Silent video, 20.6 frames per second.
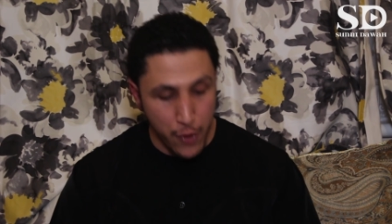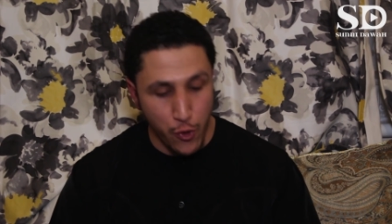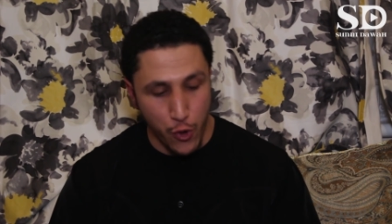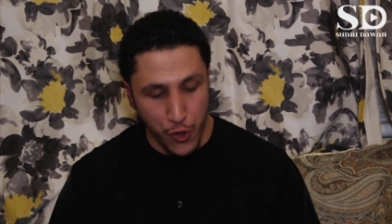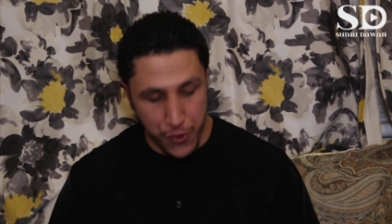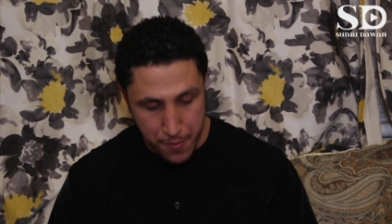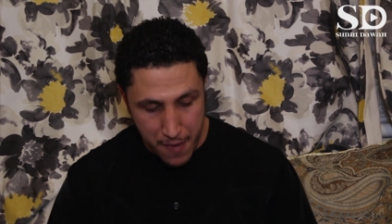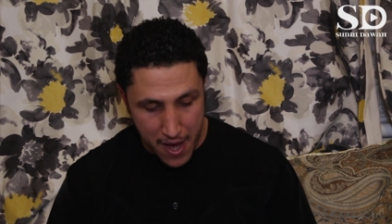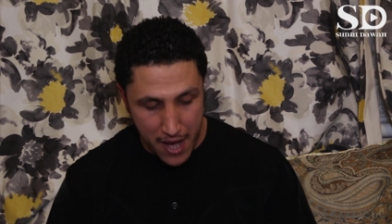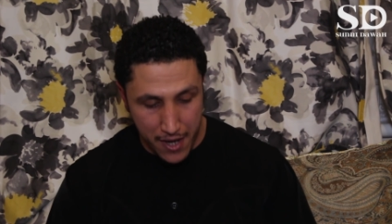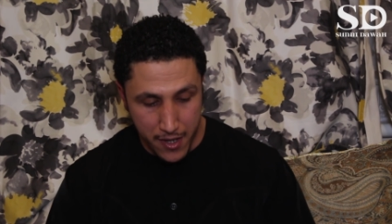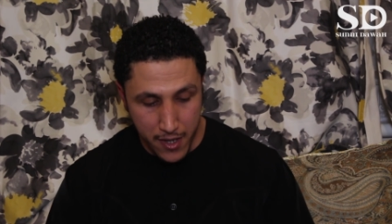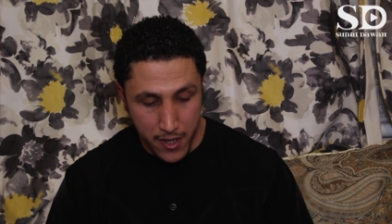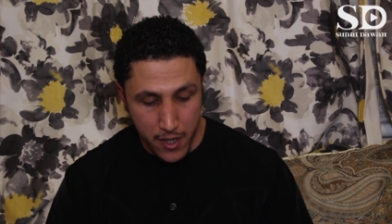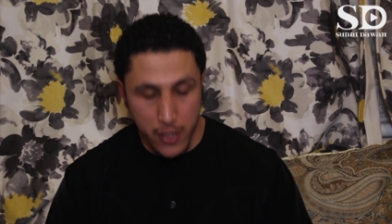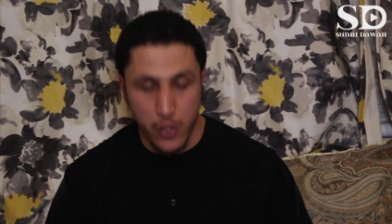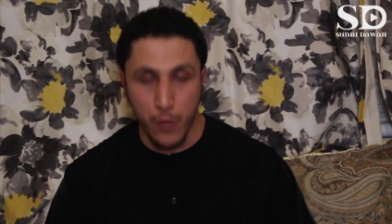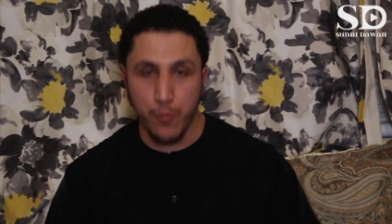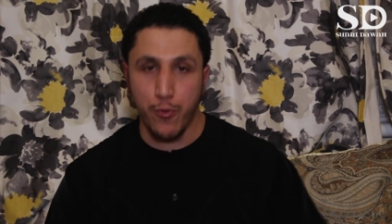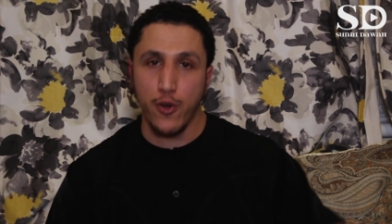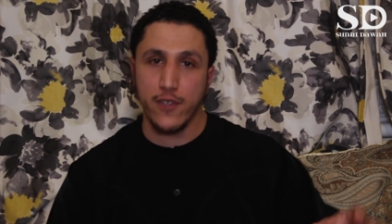and Uthman.
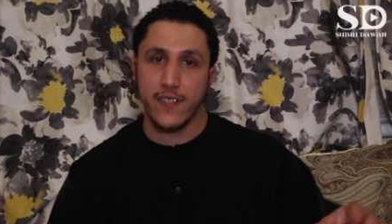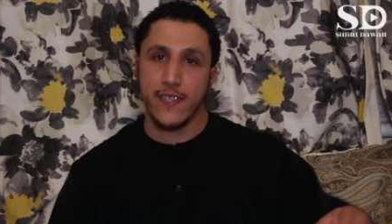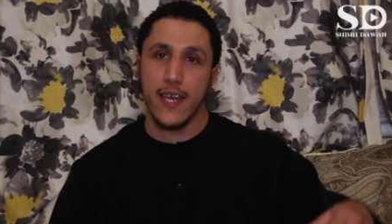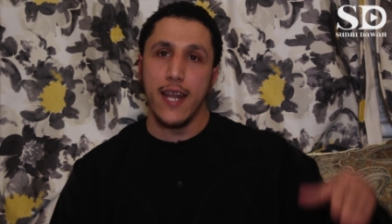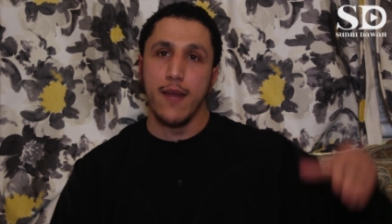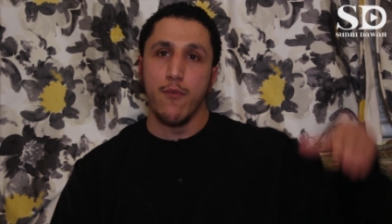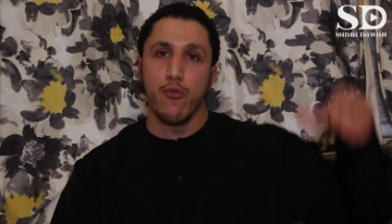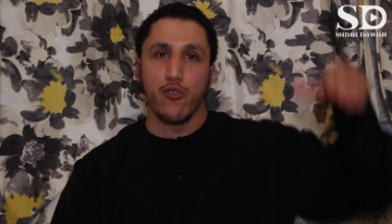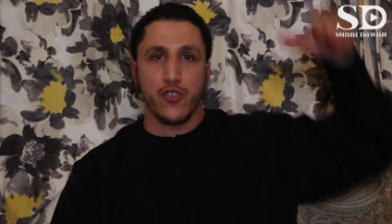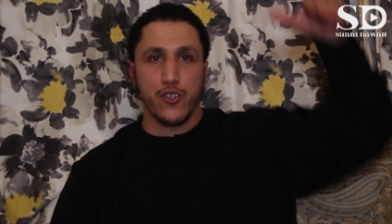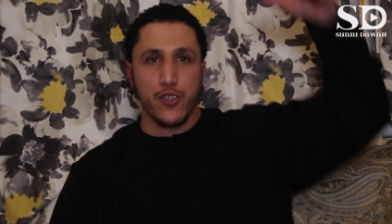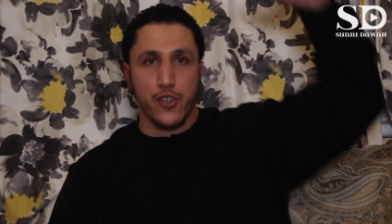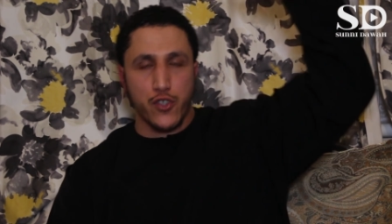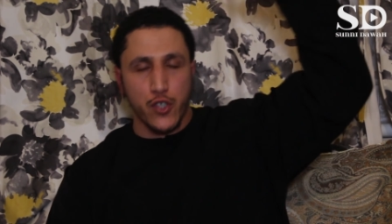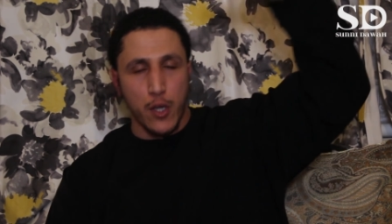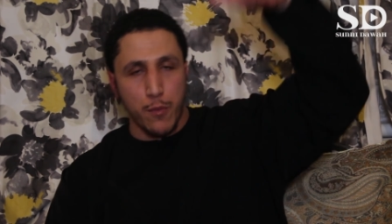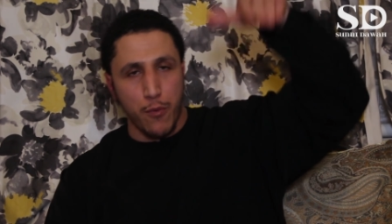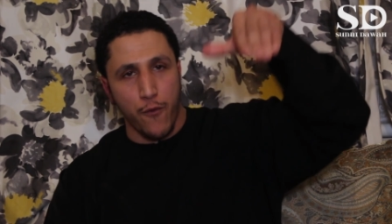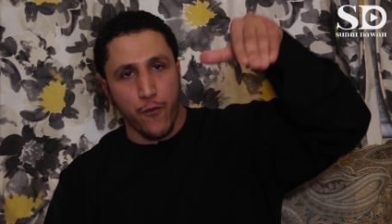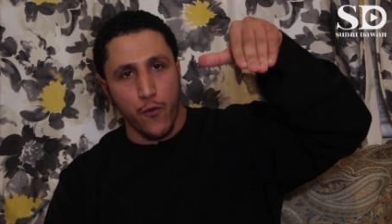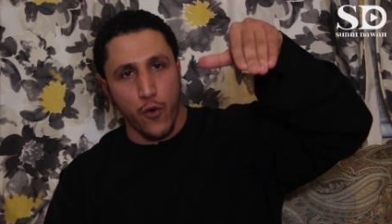So Prophet sallallahu alayhi wa sallam was on the
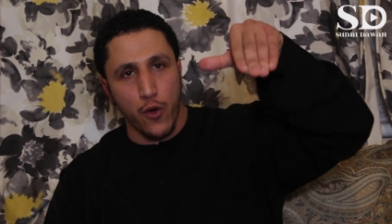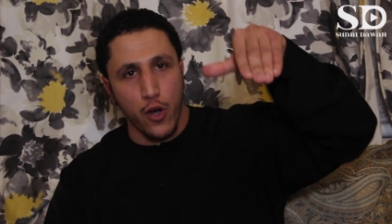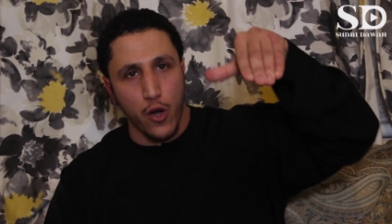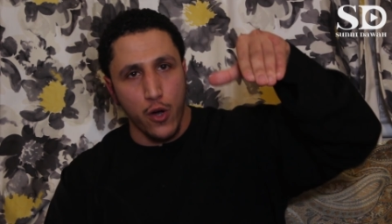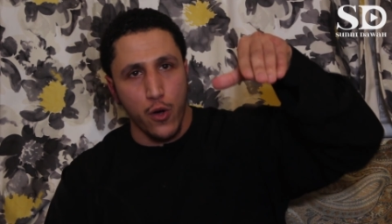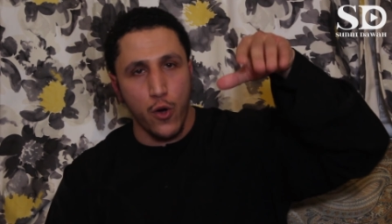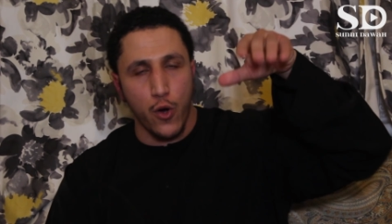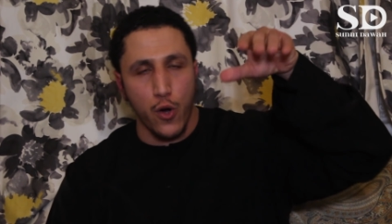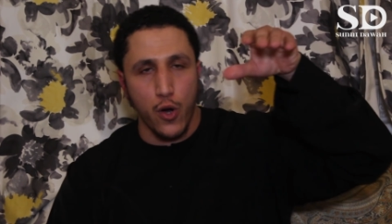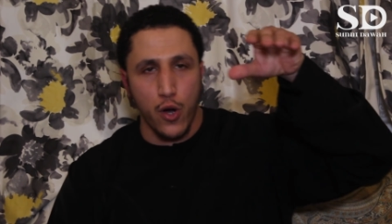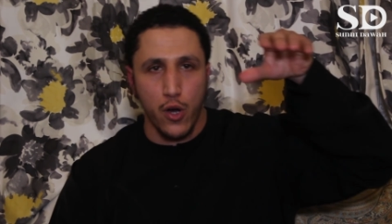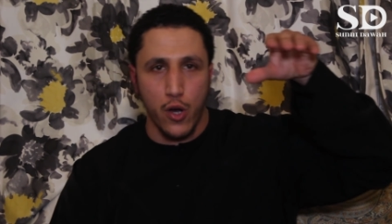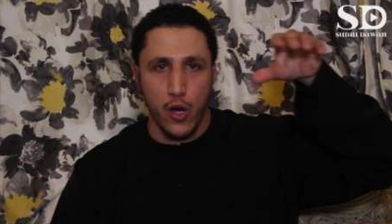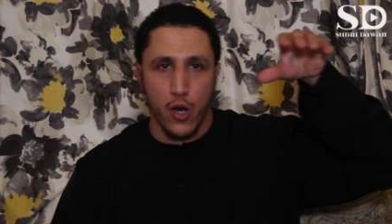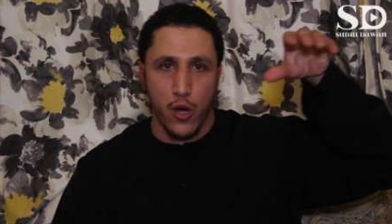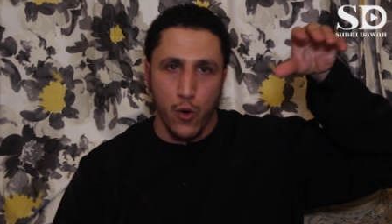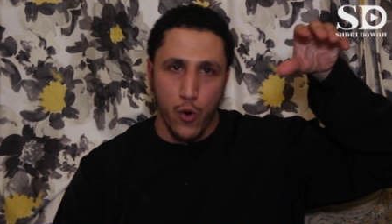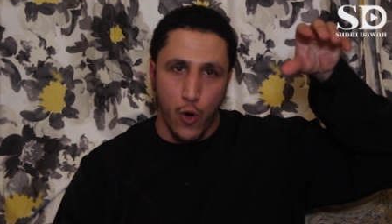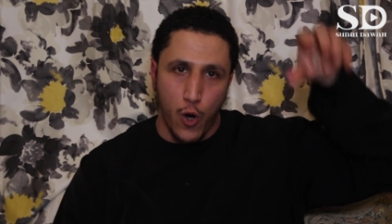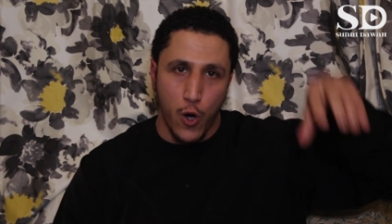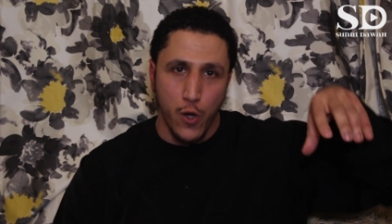top of uh,
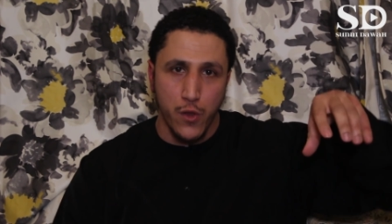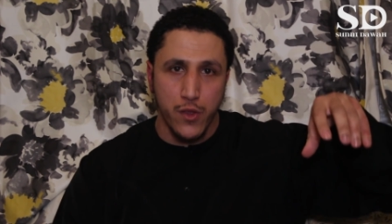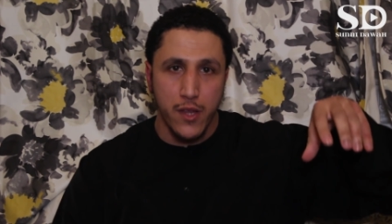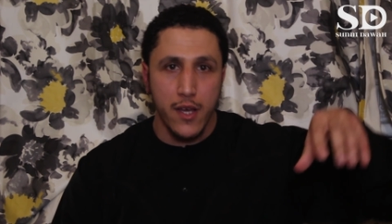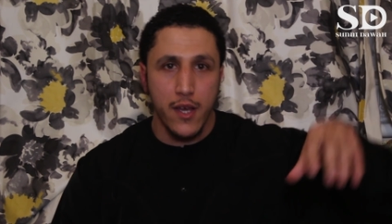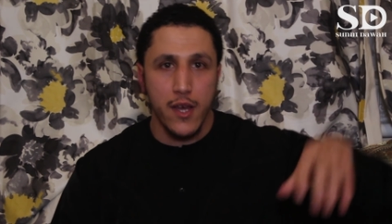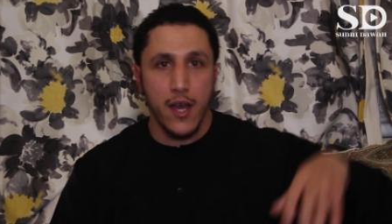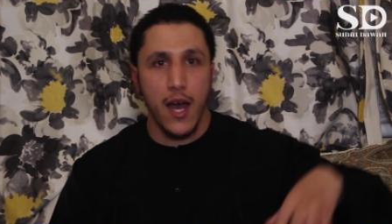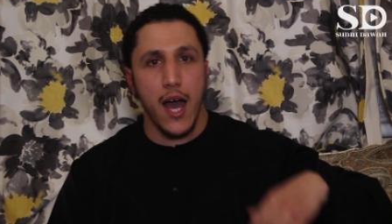uh, Uhud,